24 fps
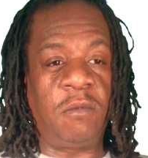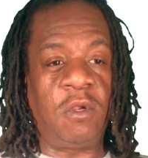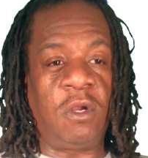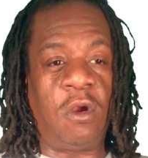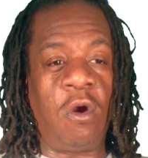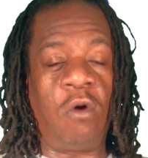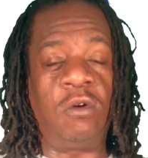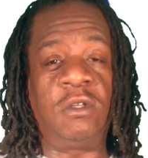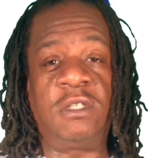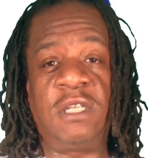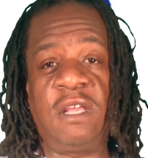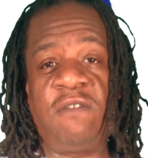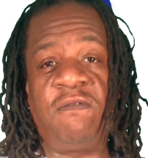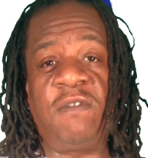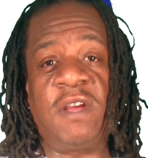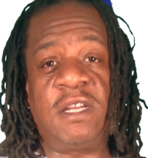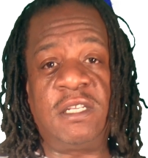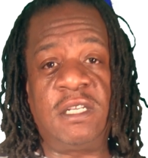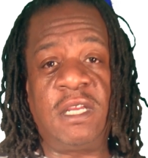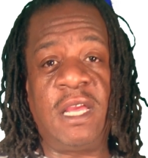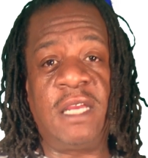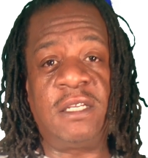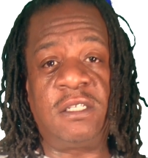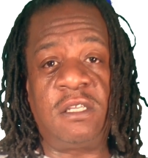goes and
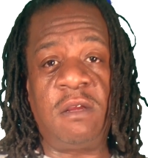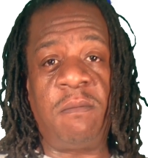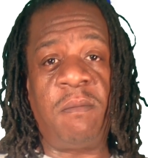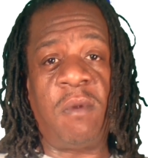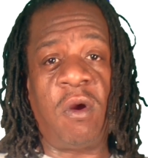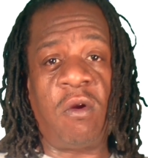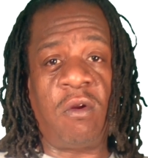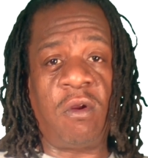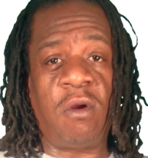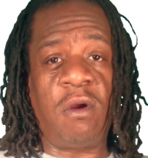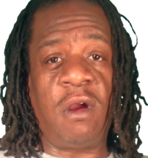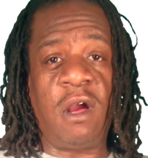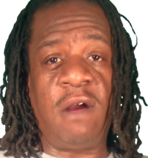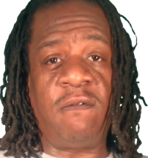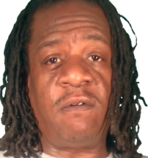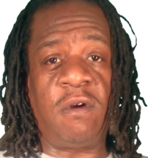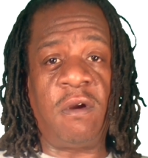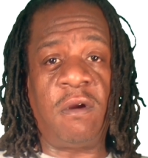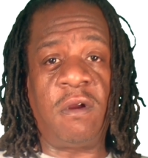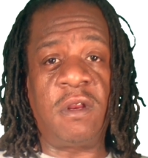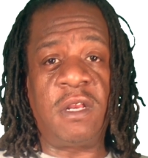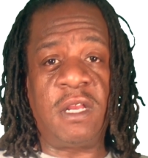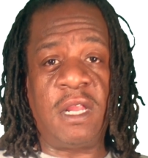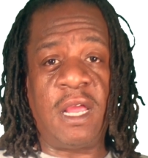investigates the murder of
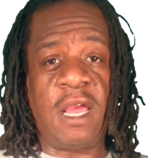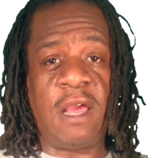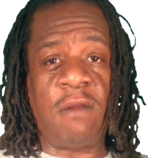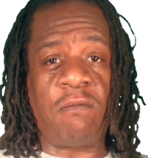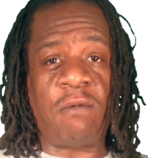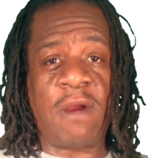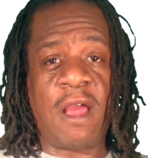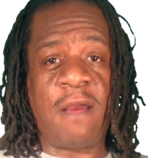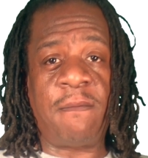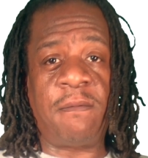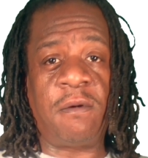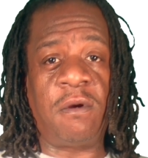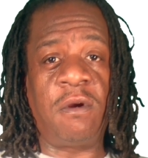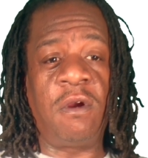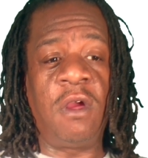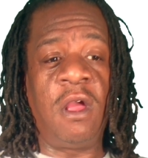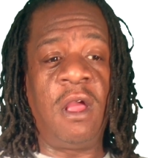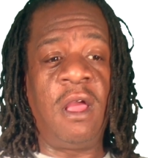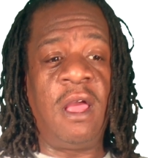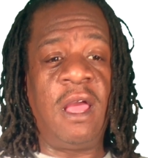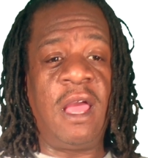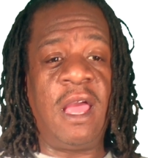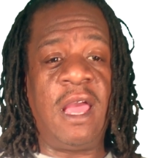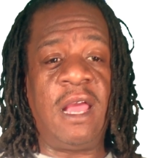a dead rapper,
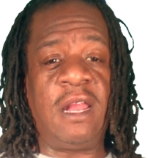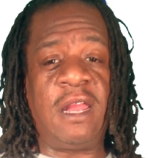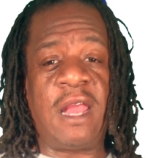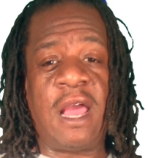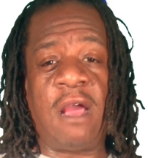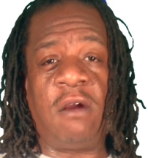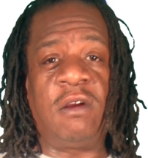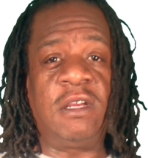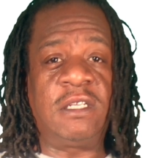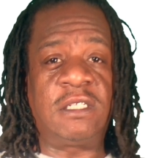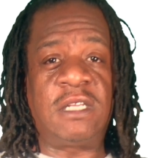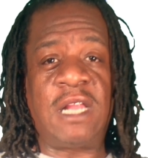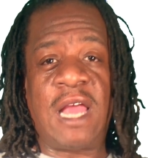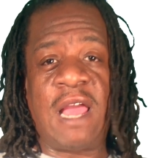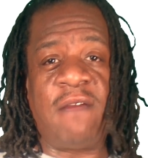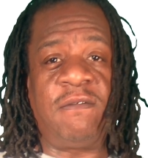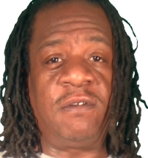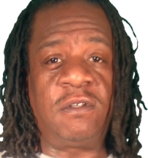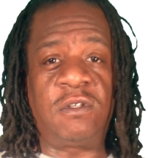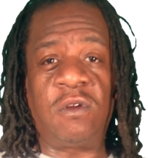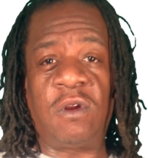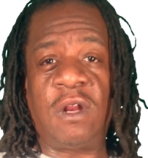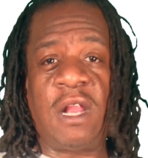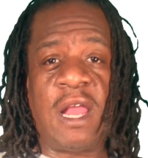and now his life
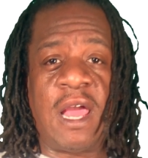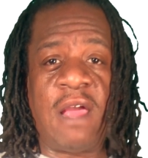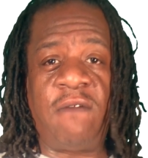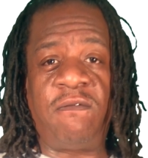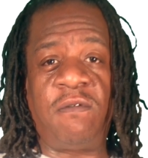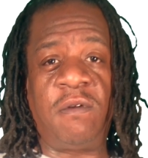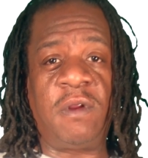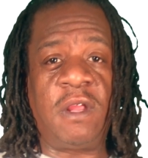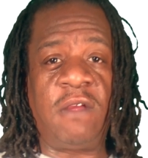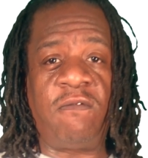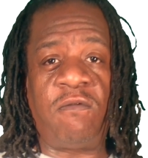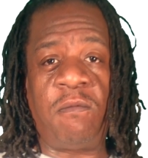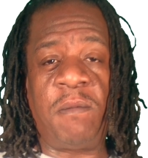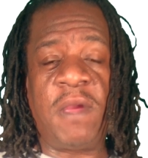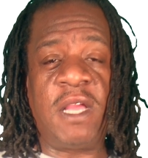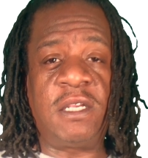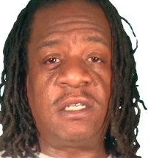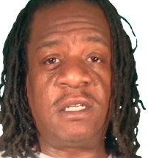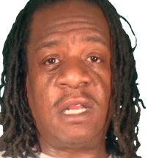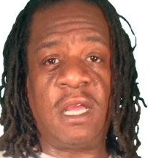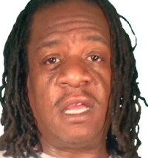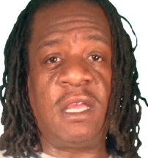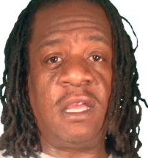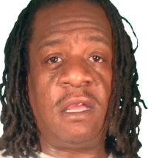is on the line for the
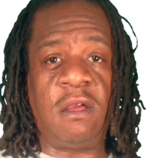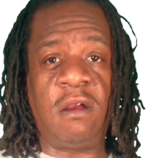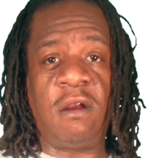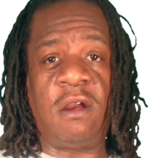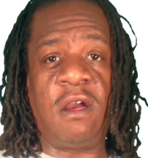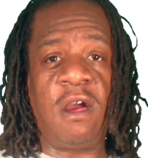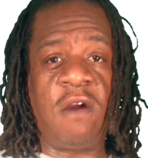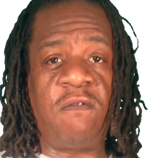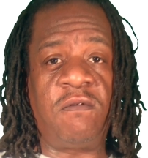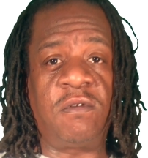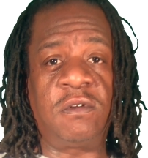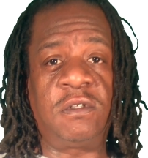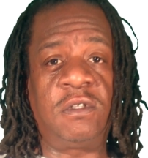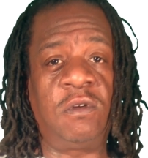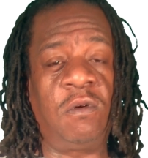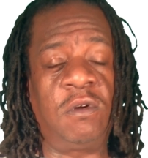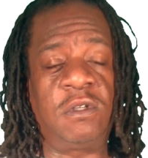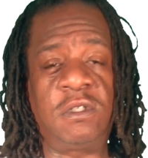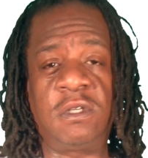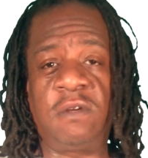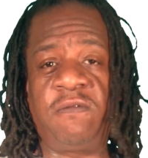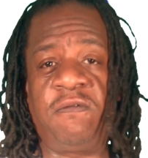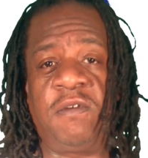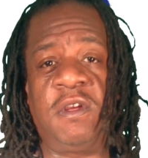information that he uncovers. So
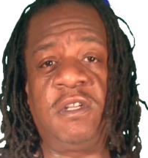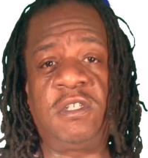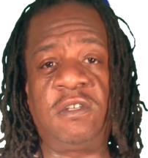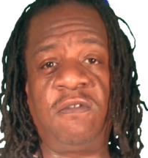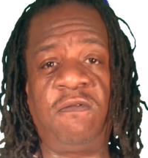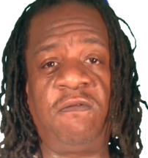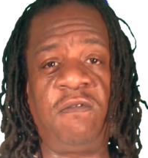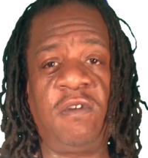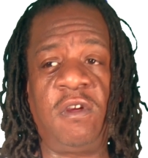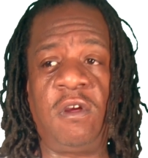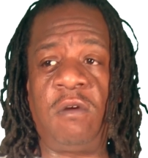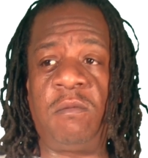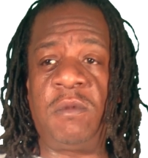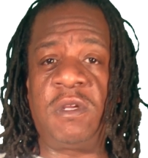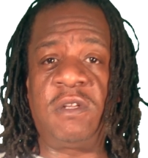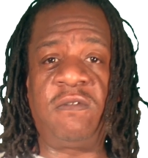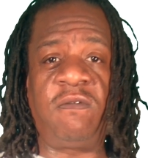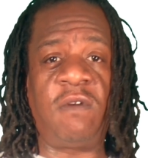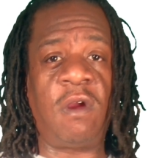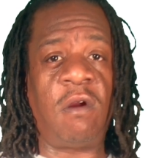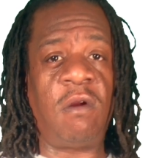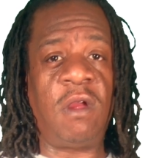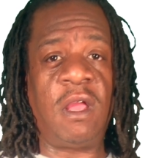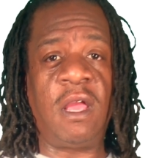it's a feature film. It's
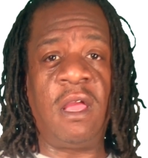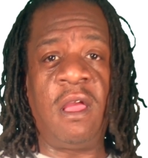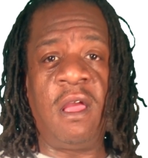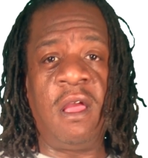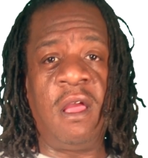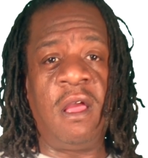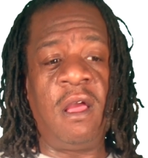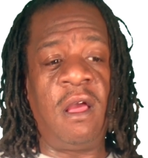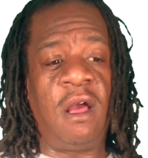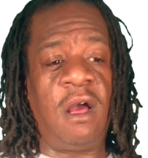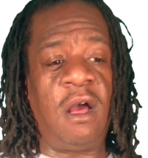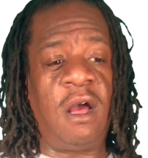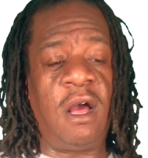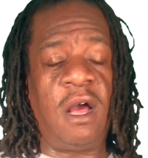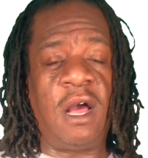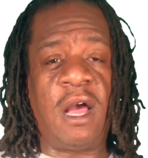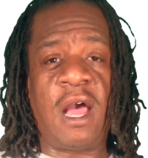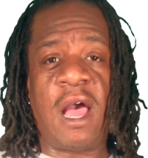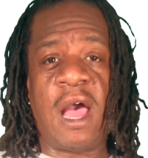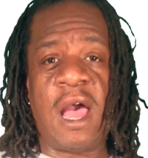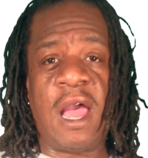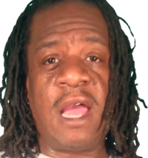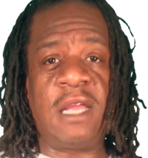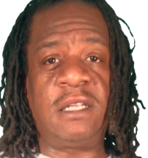very
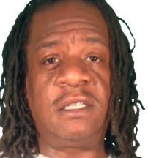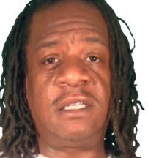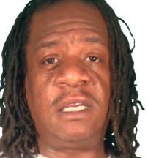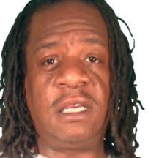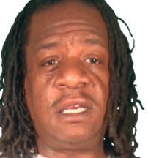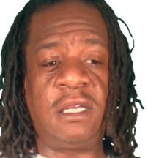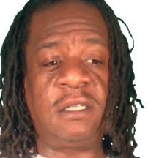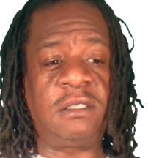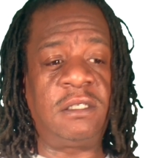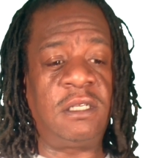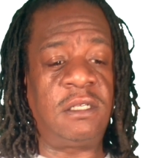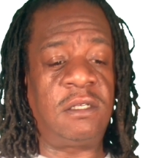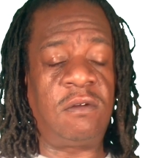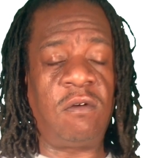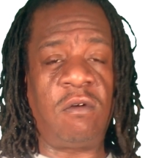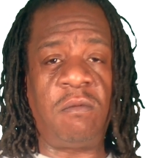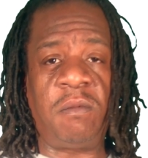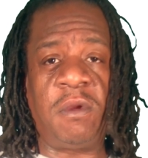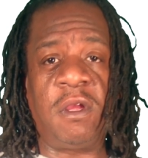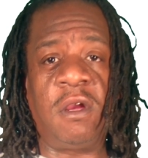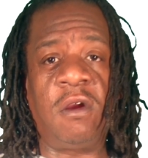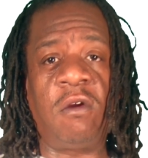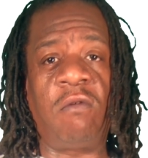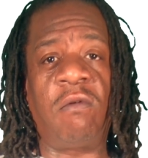high intense. It's going
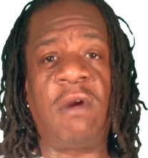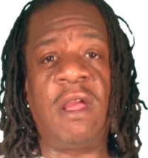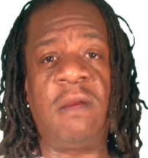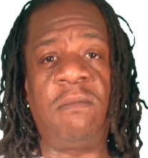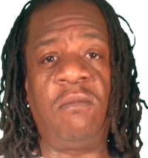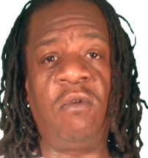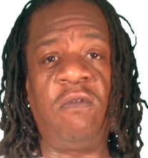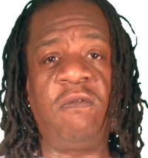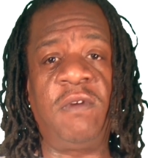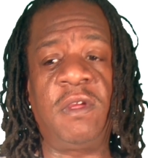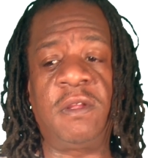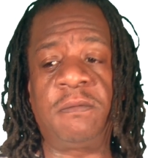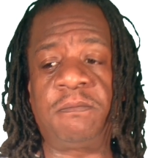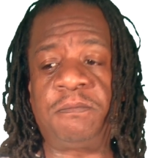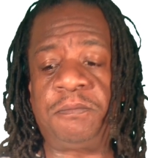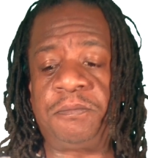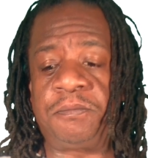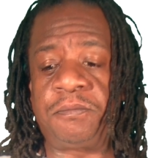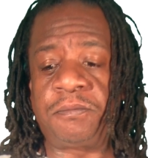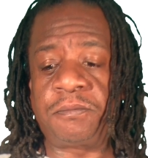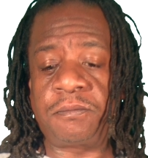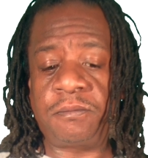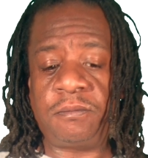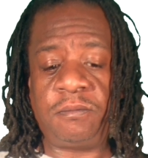to be a great movie.
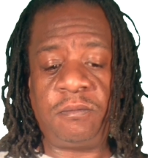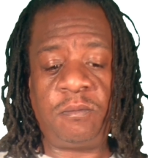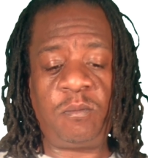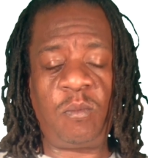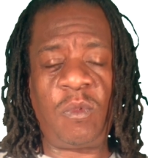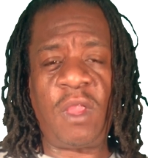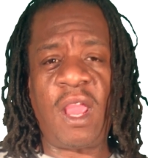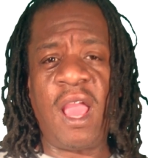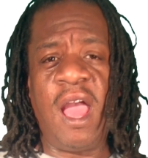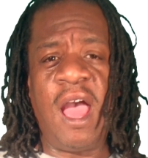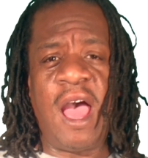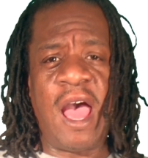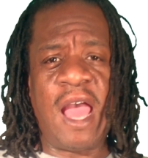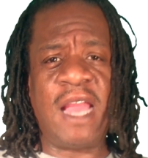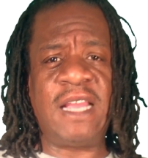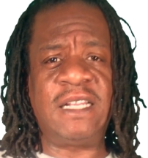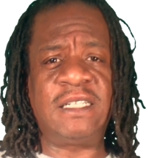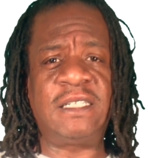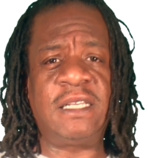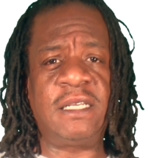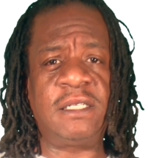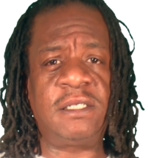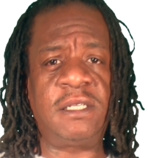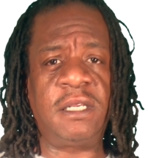high
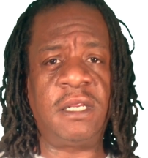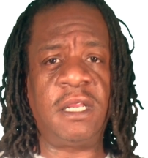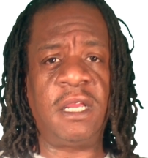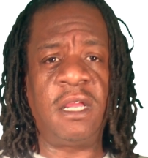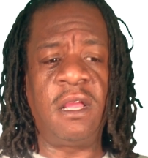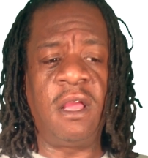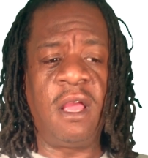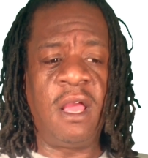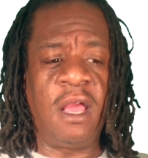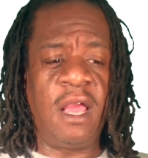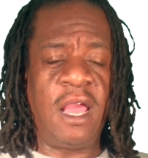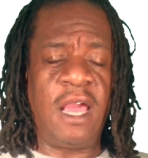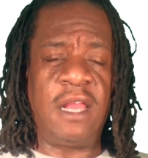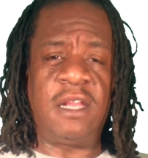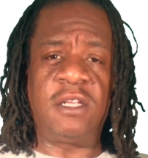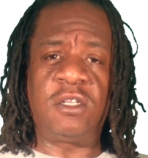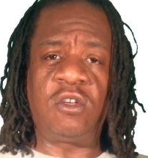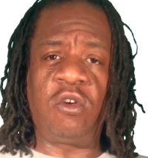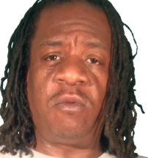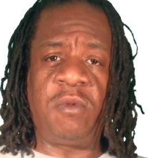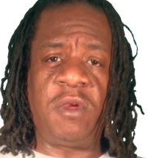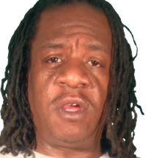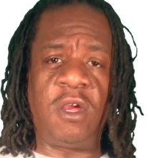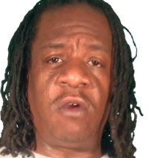intensity, and it's
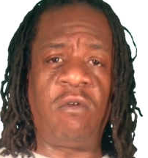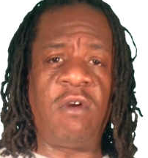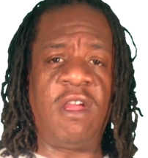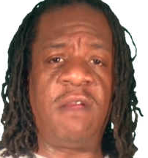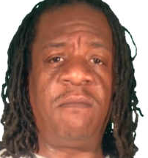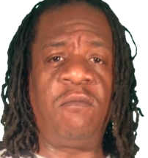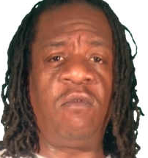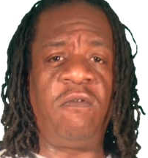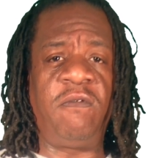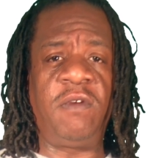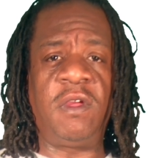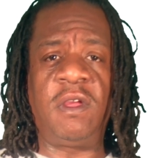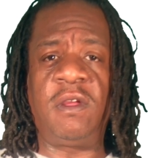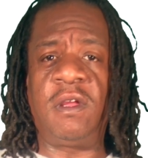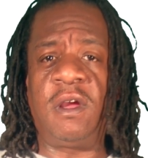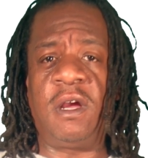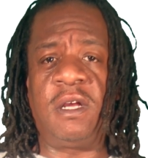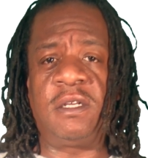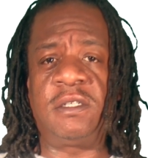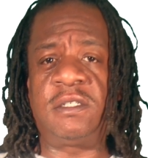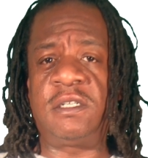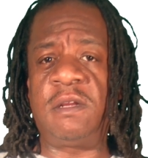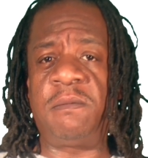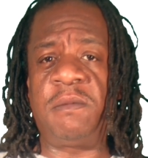gonna be a great movie,
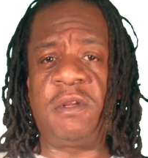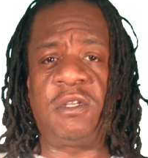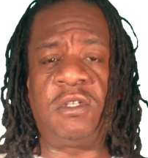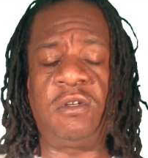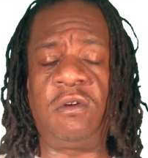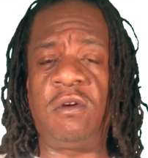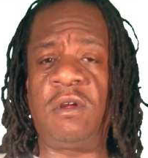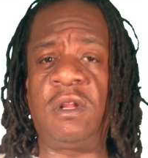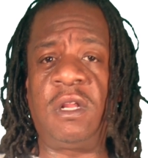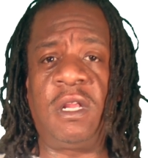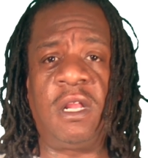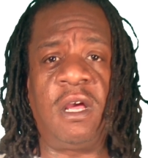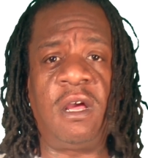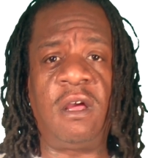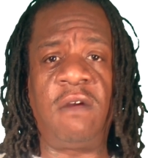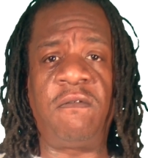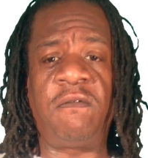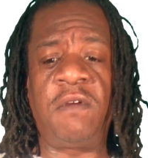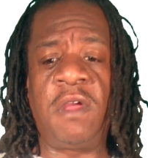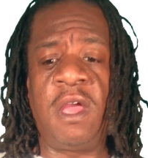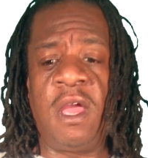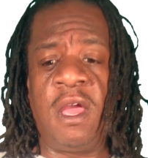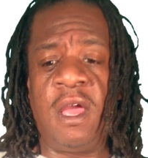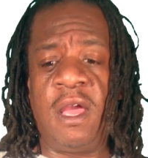something that you're gonna love.
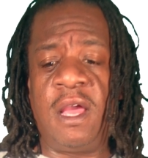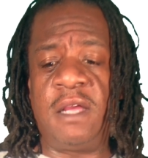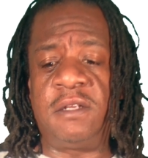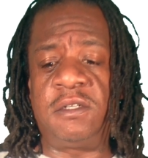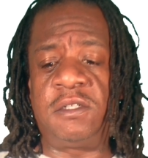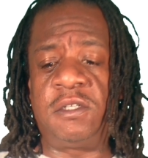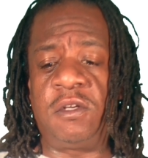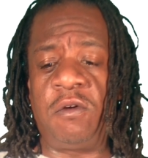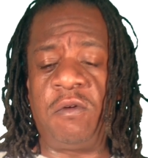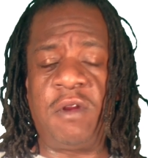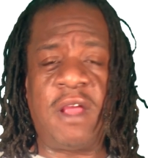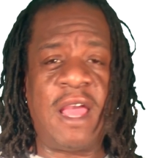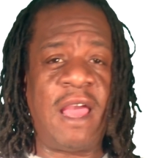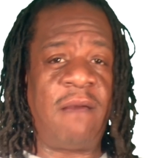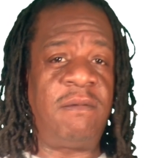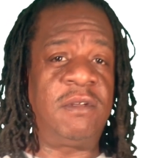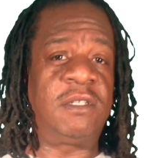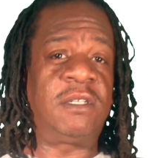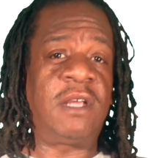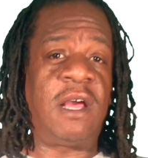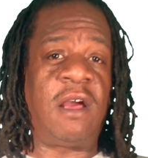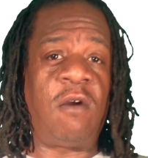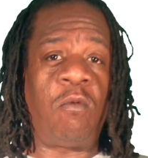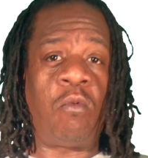And so the
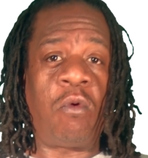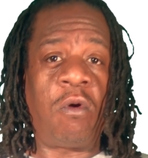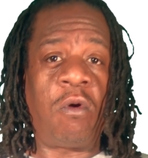Amazon